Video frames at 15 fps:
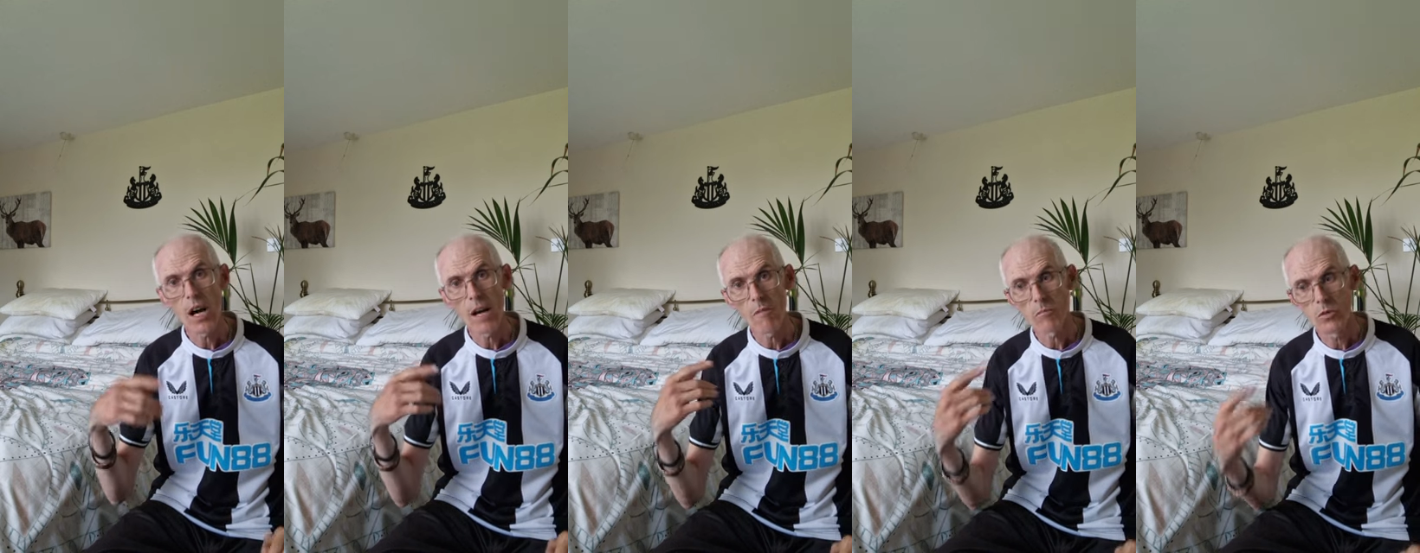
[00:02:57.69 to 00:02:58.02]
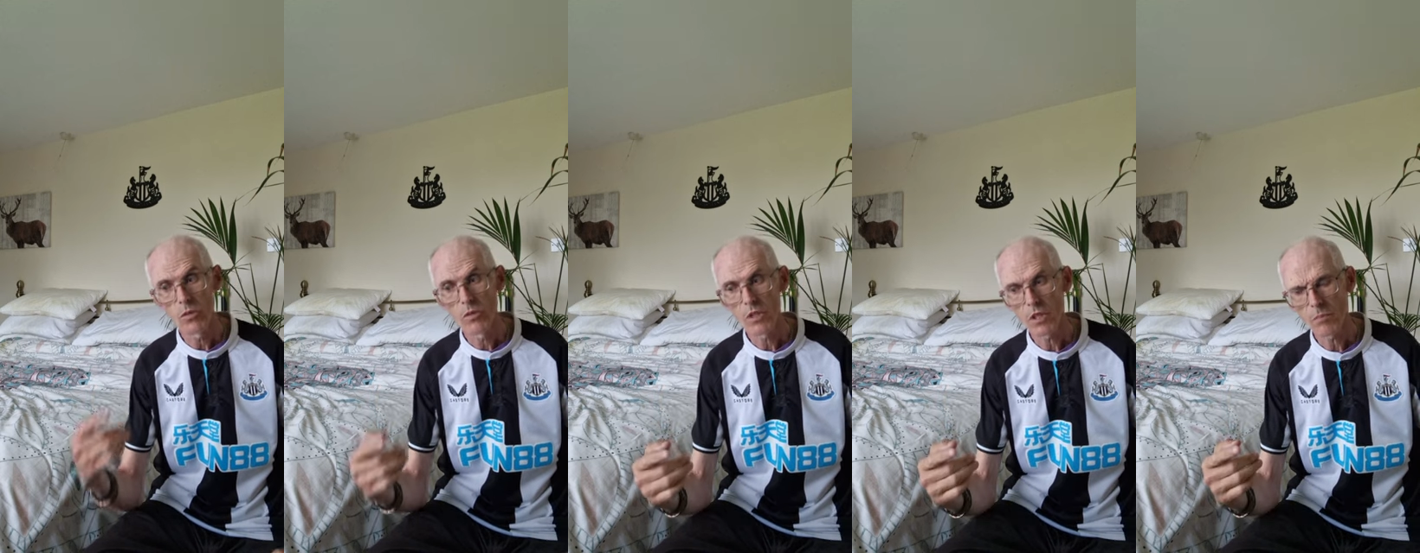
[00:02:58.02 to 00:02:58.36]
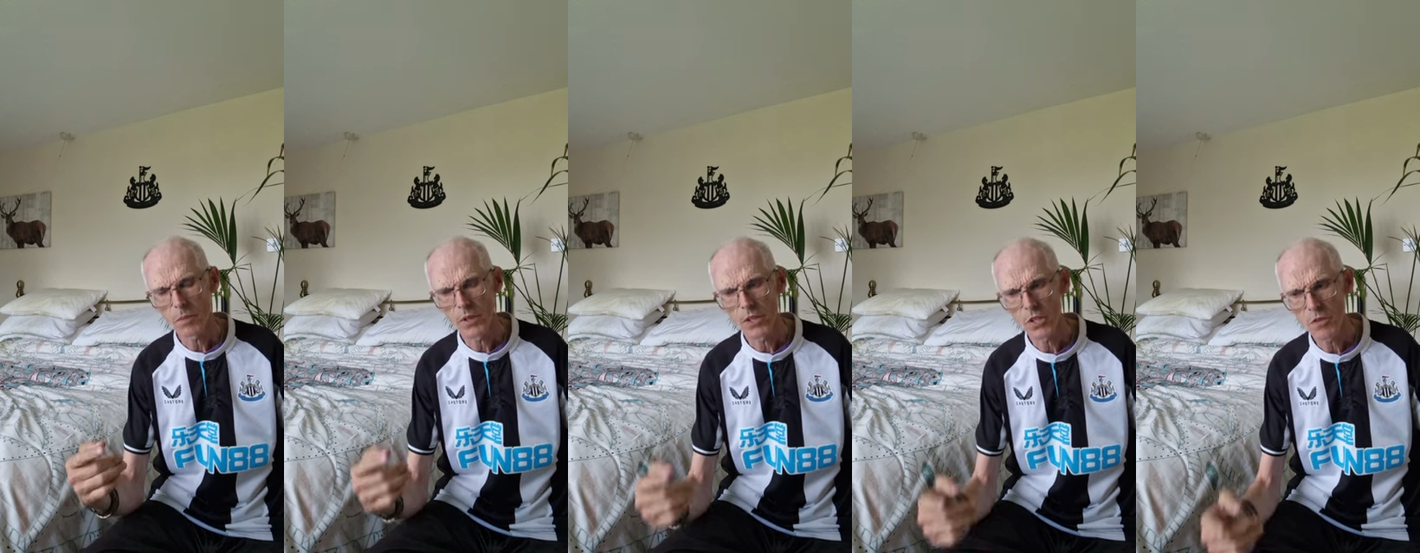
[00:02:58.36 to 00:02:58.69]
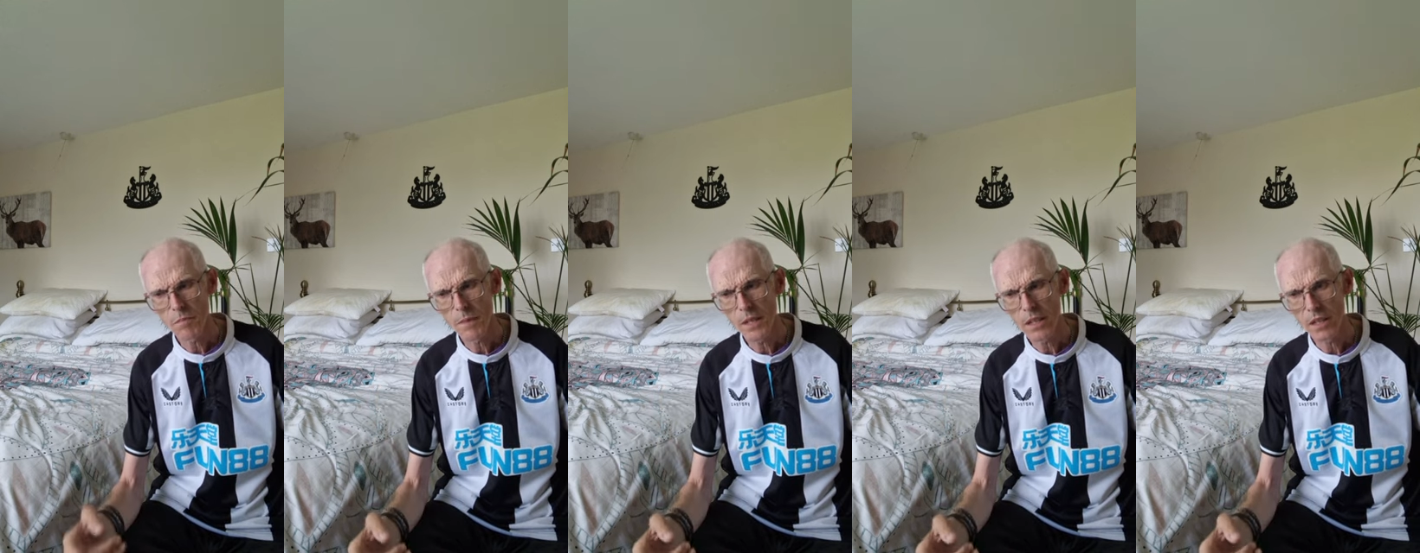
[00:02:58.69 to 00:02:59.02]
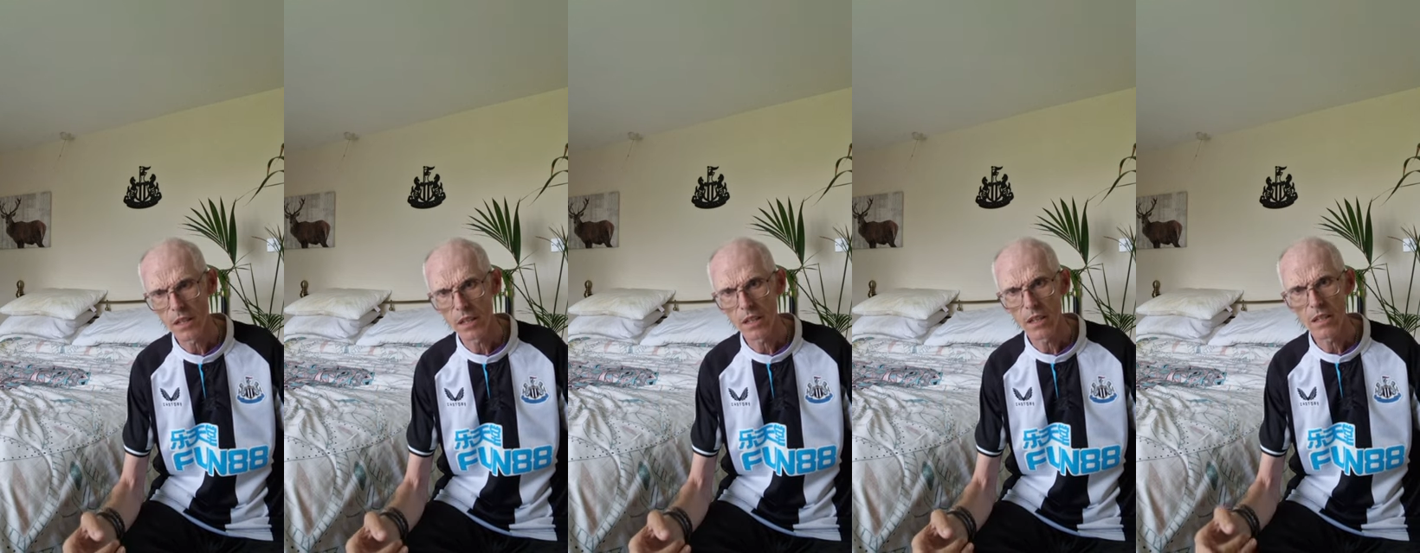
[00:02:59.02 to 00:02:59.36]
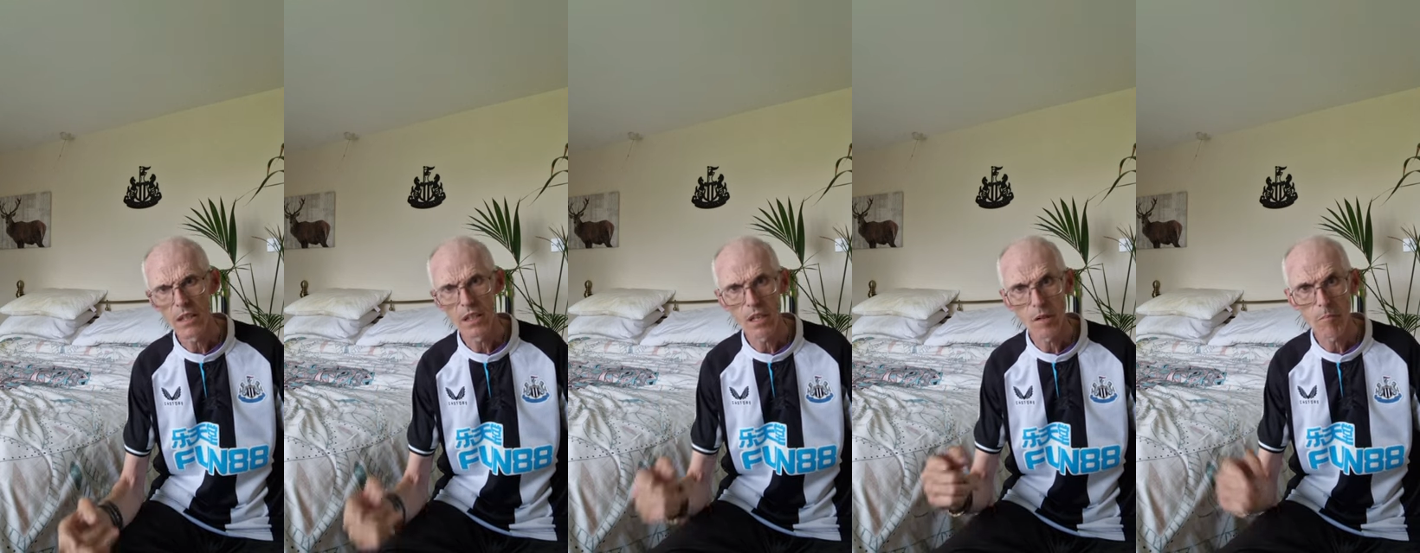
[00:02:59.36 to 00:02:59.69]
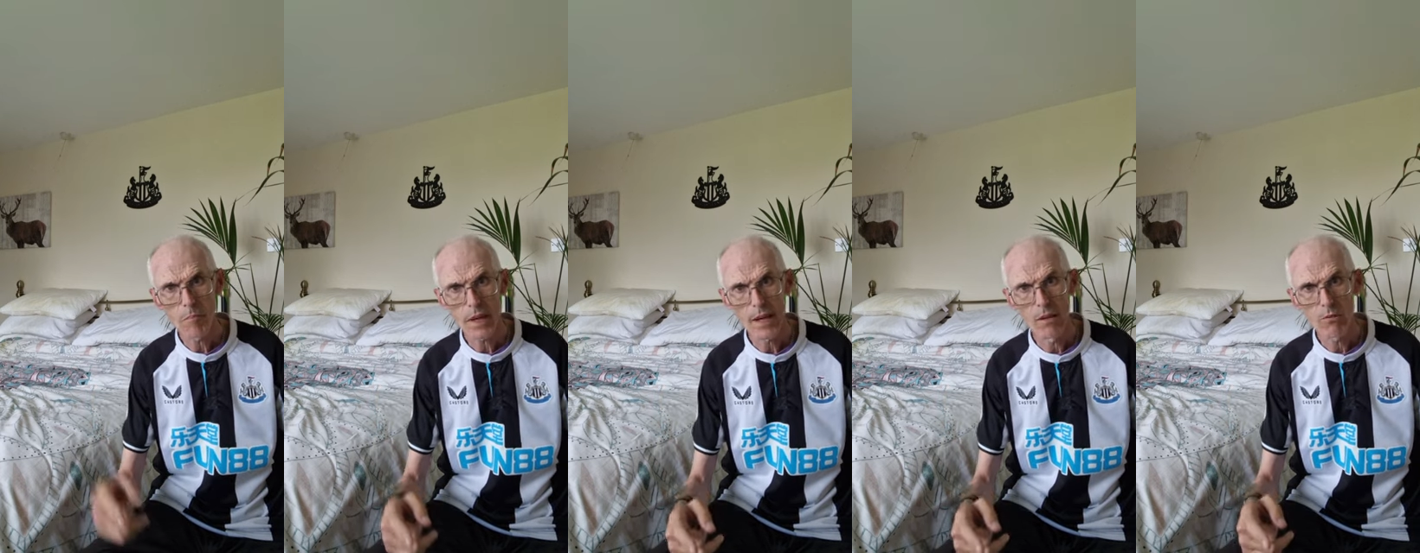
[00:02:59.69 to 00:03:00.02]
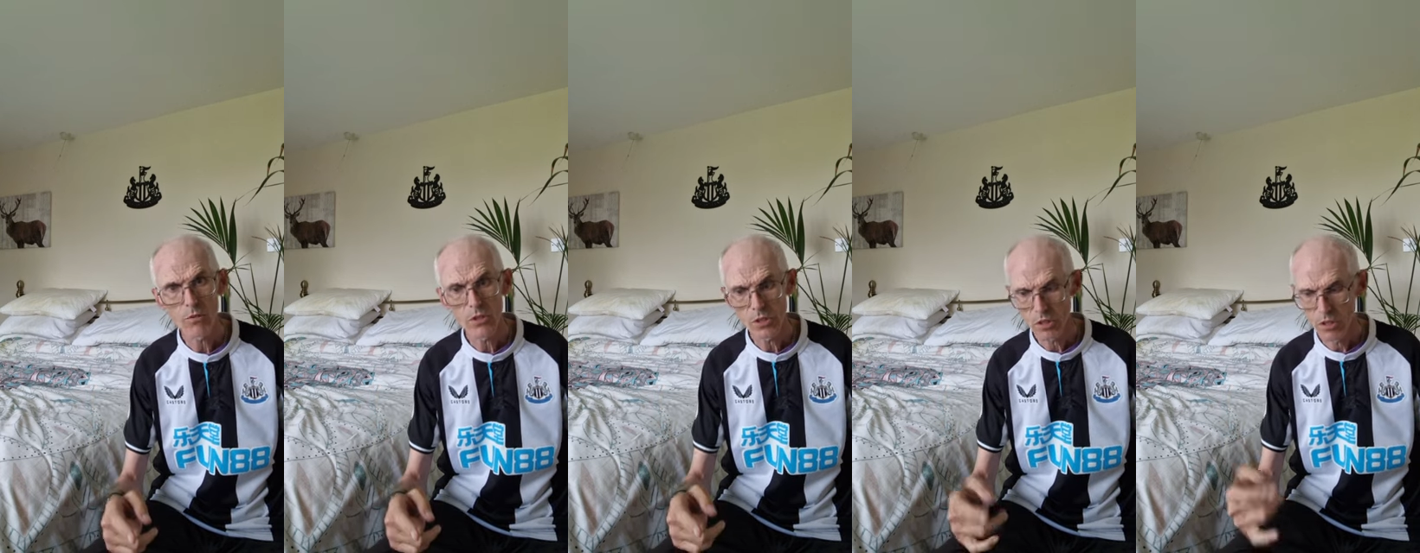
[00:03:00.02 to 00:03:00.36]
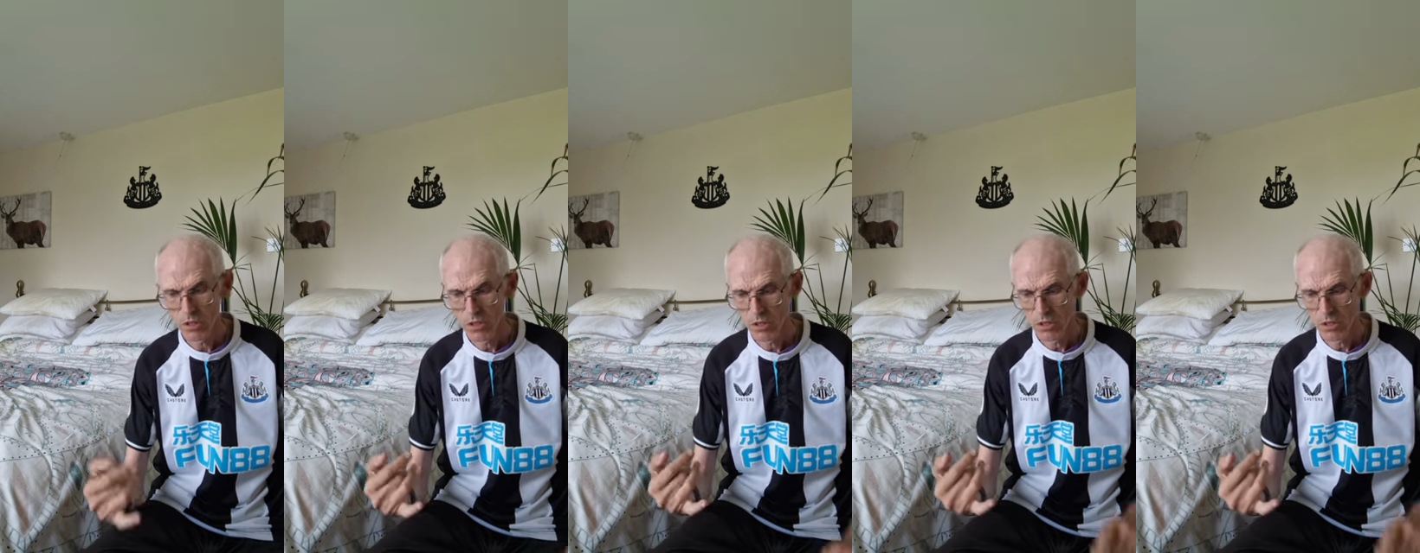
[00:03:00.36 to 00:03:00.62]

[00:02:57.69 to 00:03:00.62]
I'm going to be speaking about